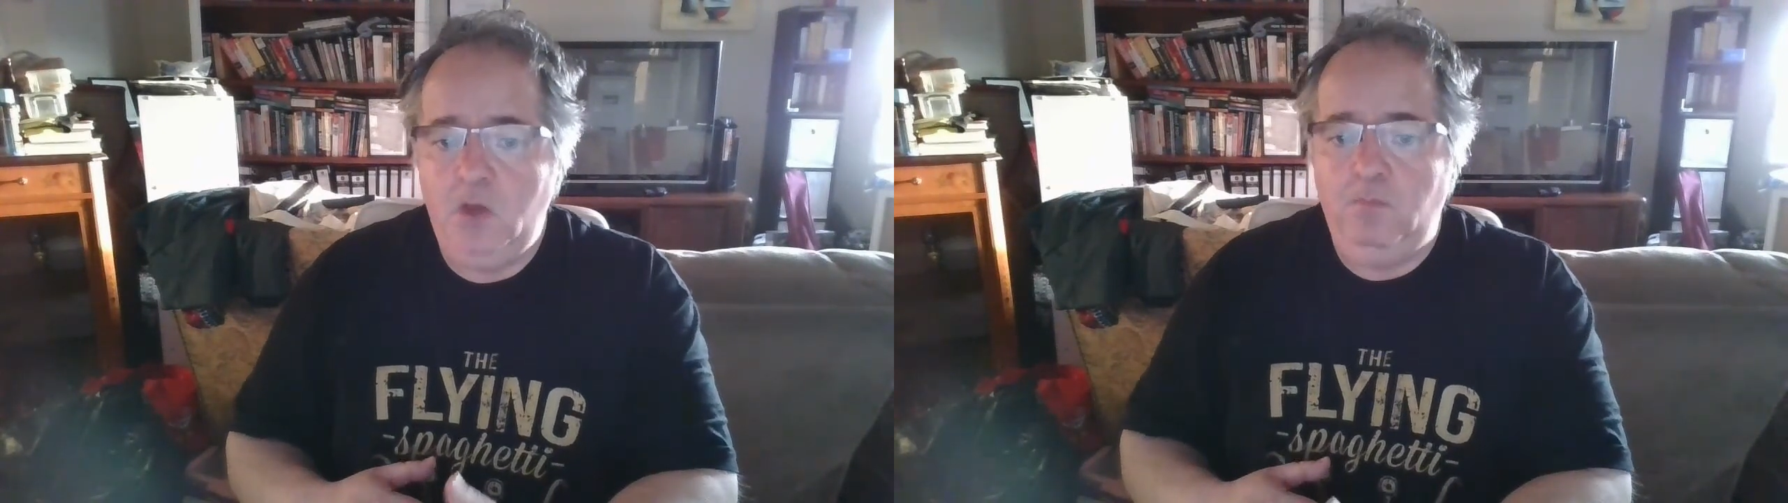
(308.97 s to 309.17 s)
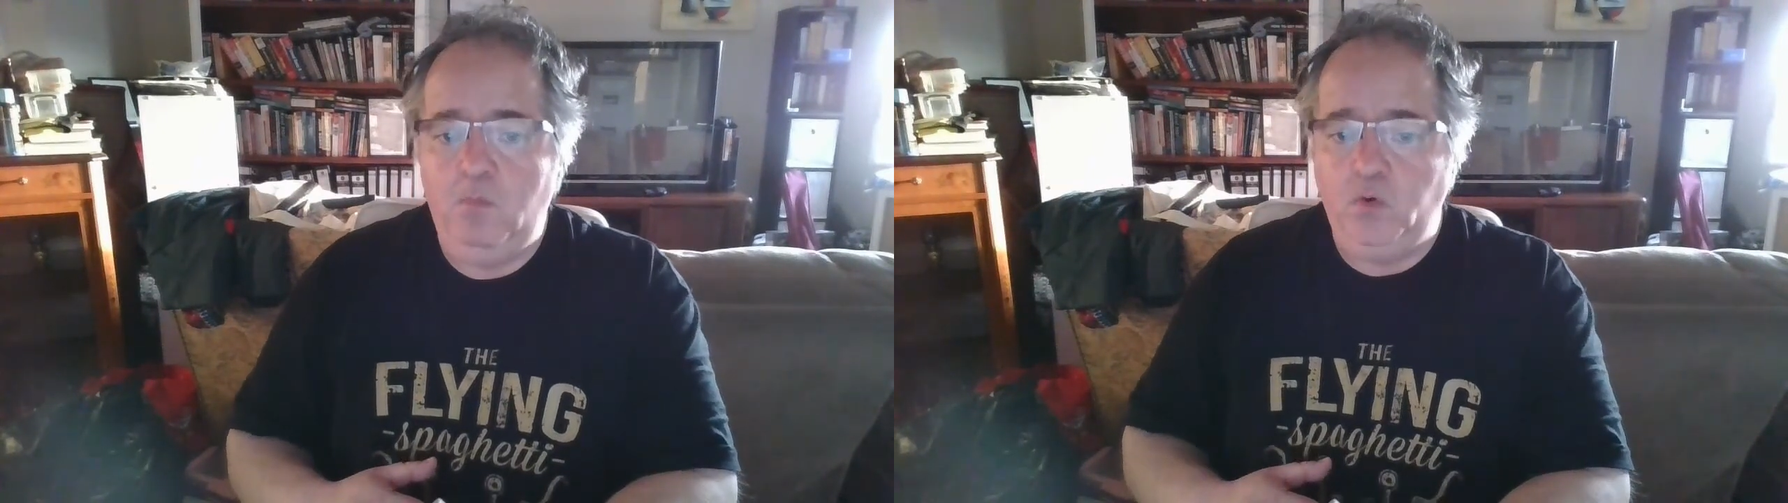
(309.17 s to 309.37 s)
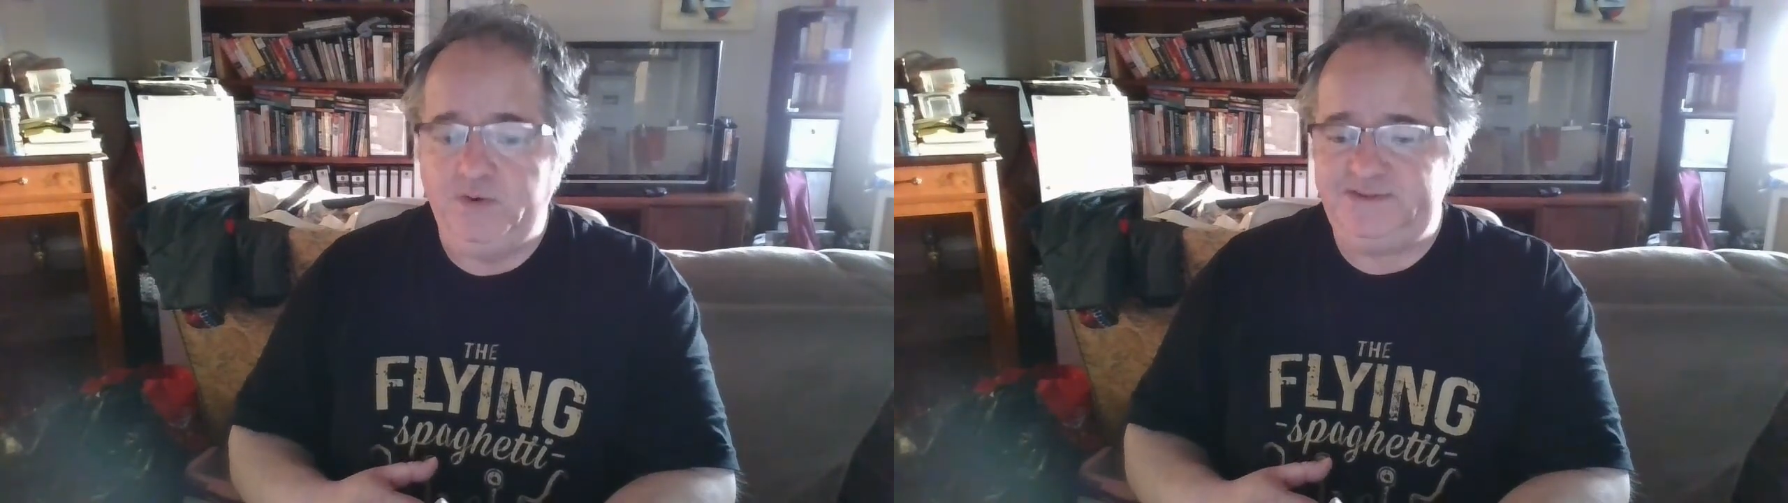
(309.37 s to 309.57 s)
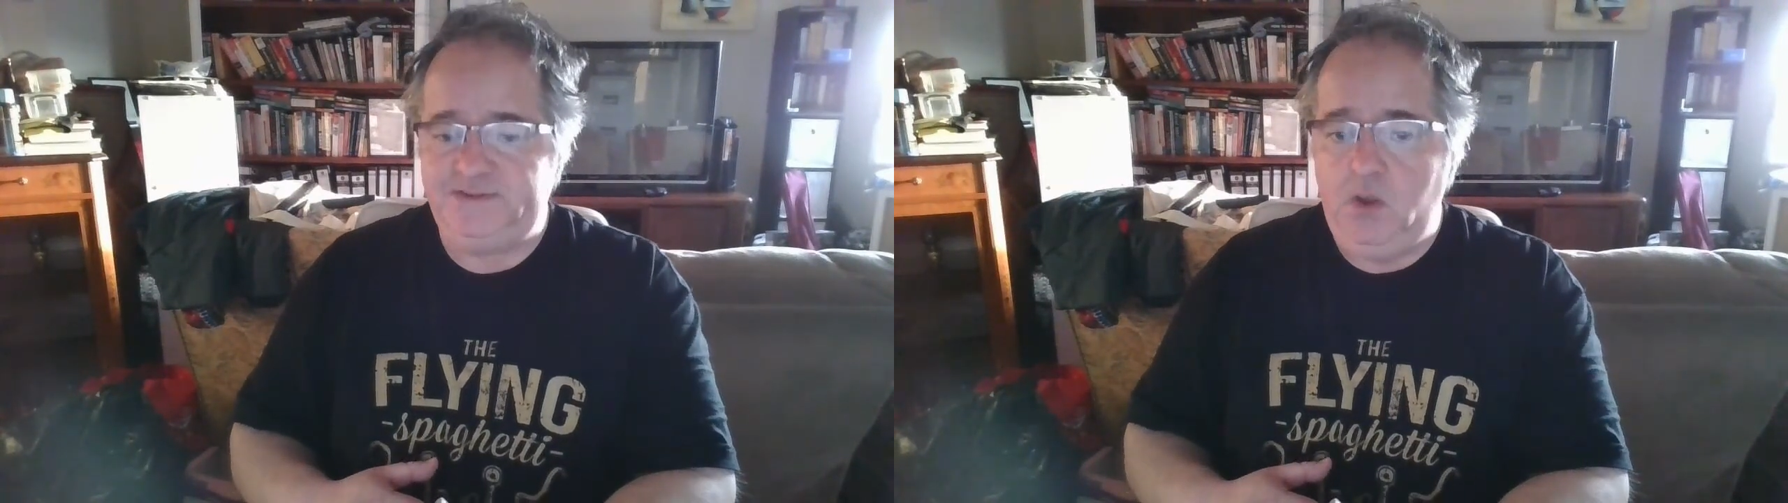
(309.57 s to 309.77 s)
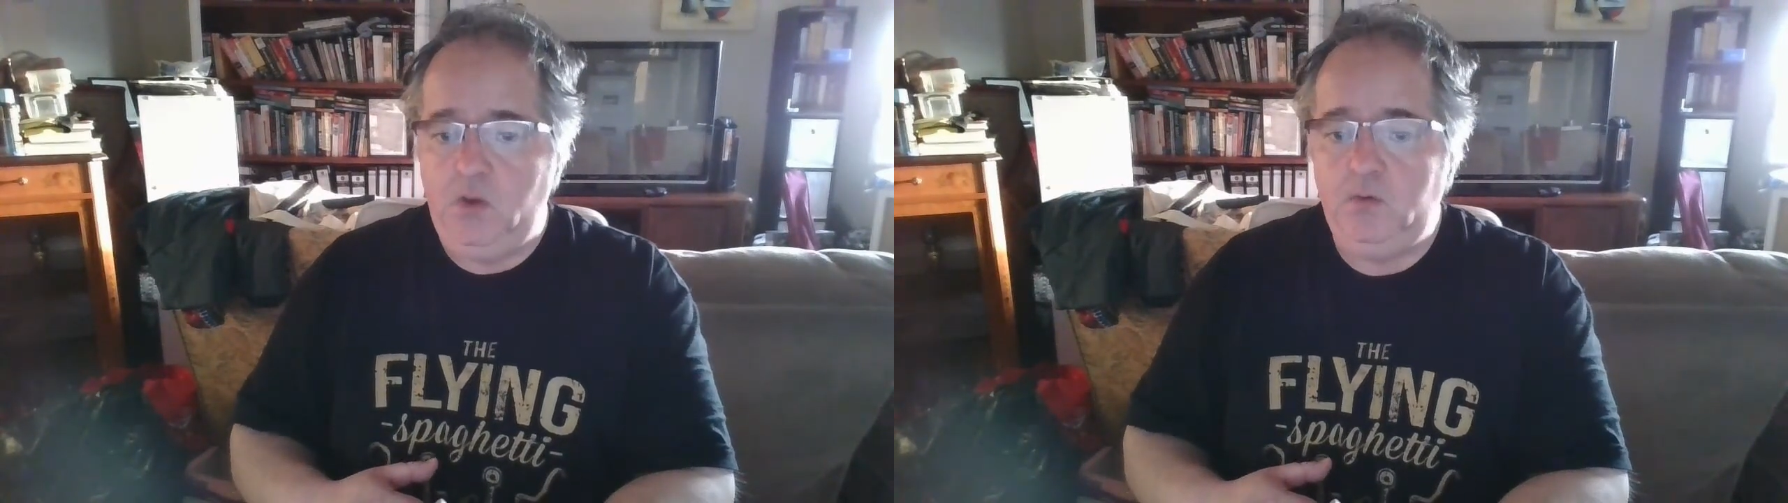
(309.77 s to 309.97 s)
more
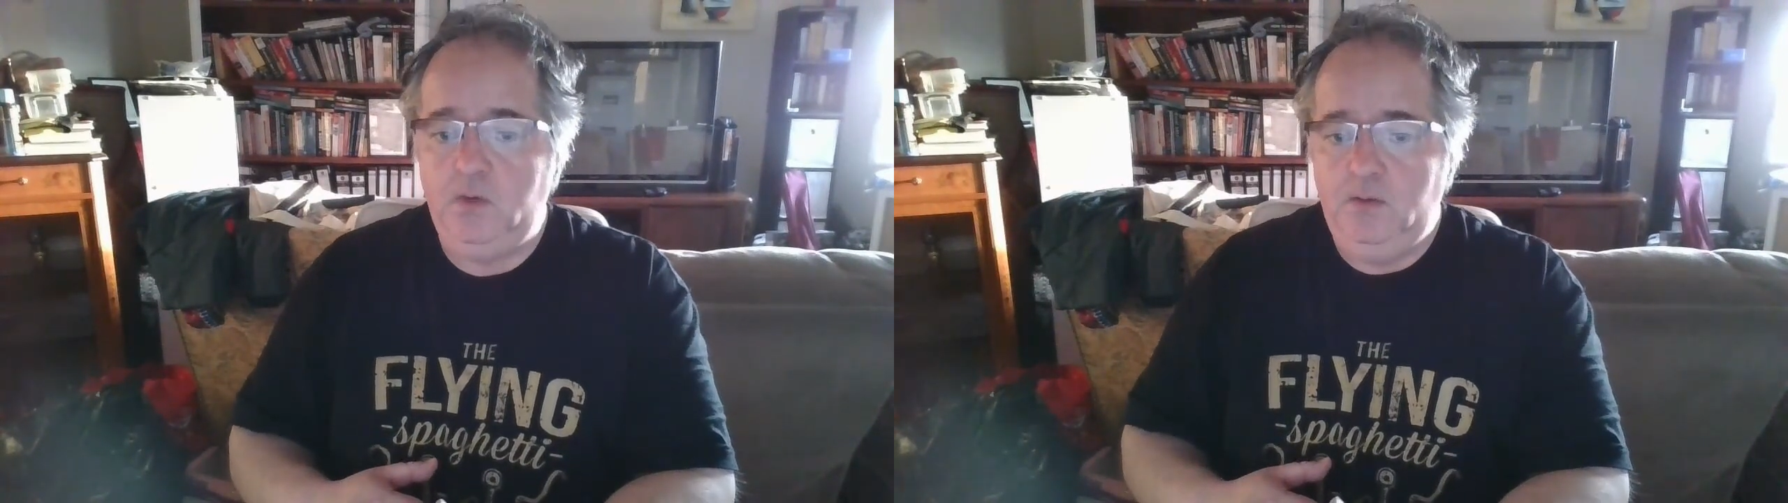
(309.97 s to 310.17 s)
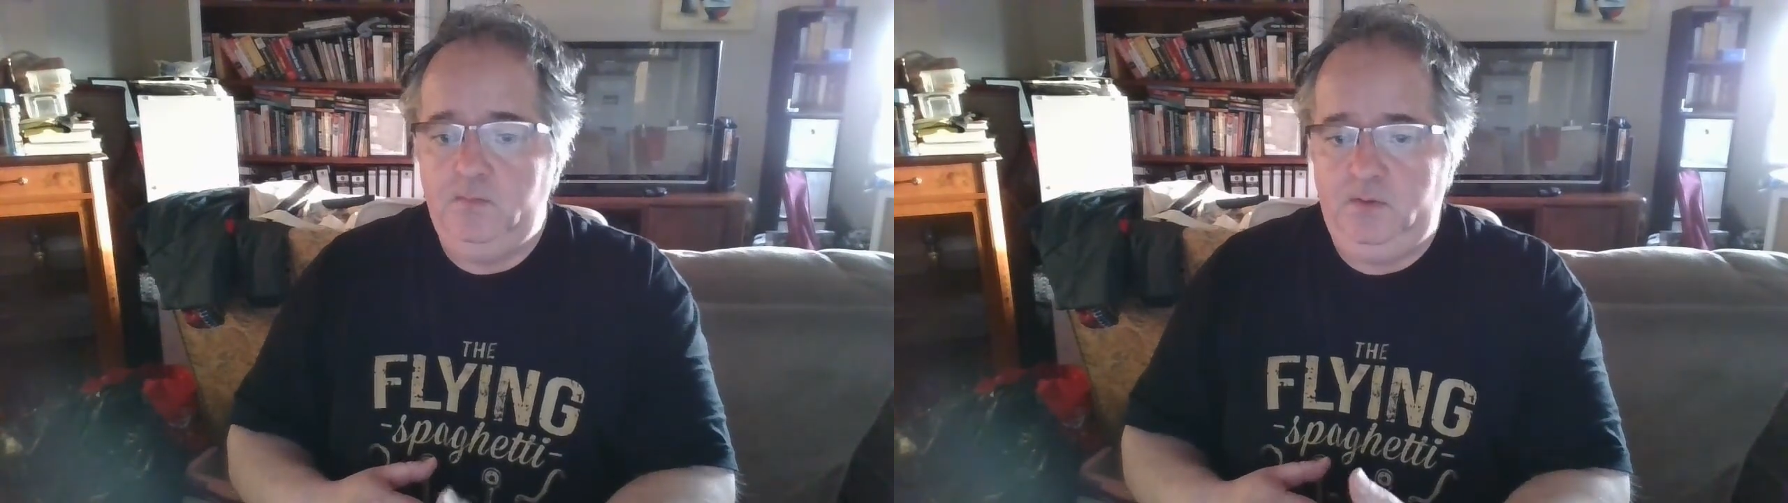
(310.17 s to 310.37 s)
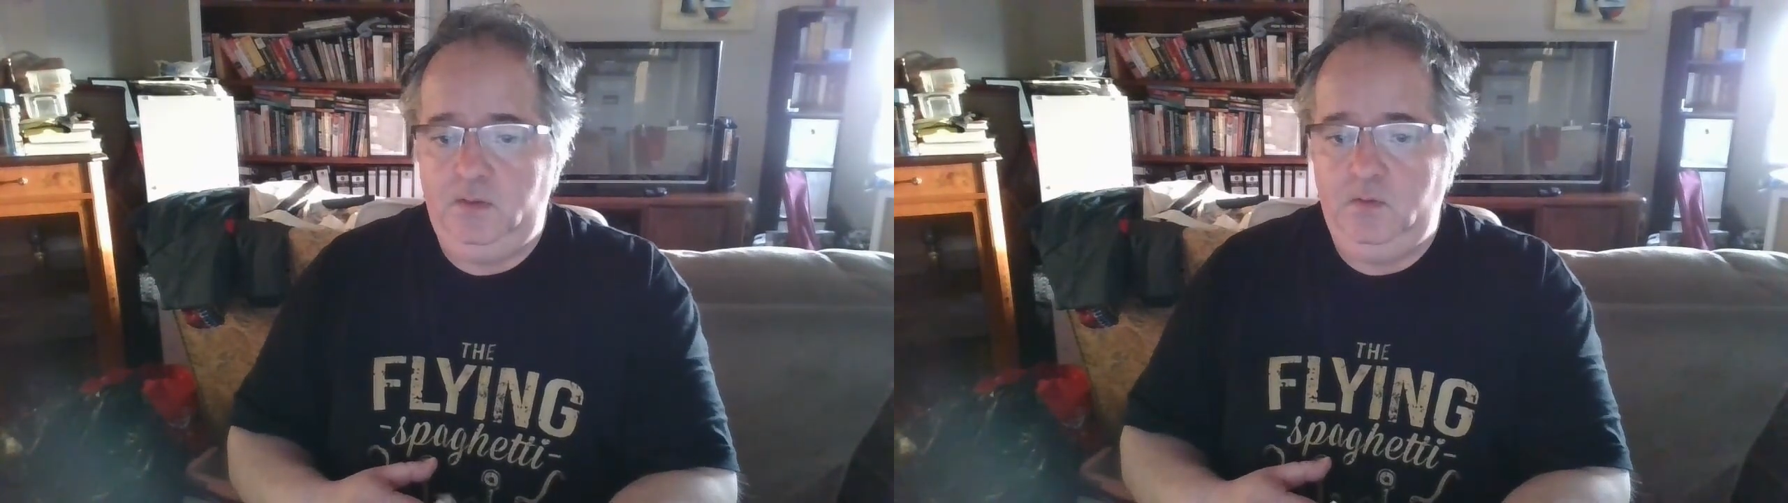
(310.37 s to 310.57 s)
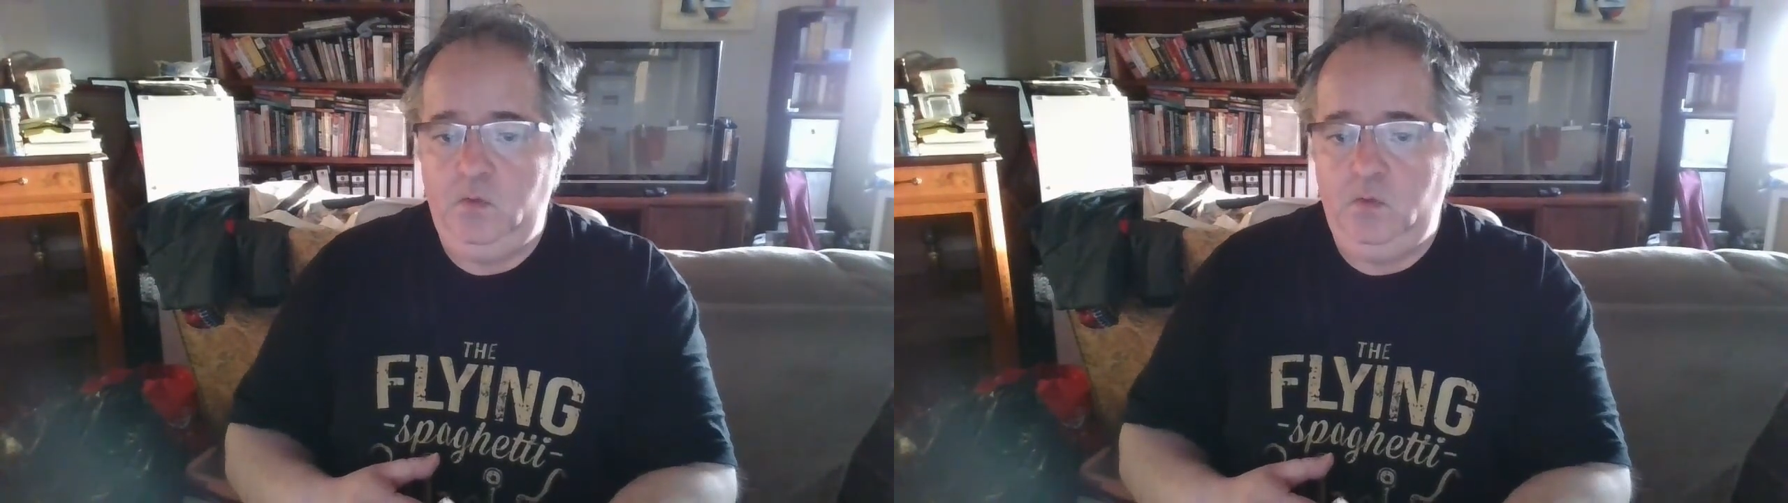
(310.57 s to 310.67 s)
so than the